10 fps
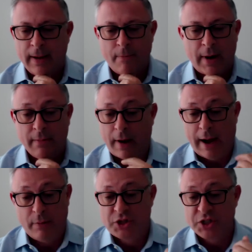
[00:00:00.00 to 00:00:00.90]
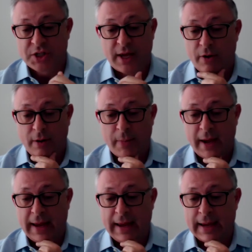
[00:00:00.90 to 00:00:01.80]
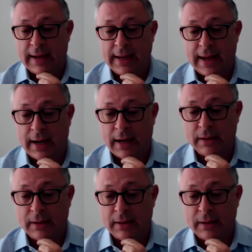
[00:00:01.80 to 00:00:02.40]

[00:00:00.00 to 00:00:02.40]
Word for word: my i was just there in may again mm.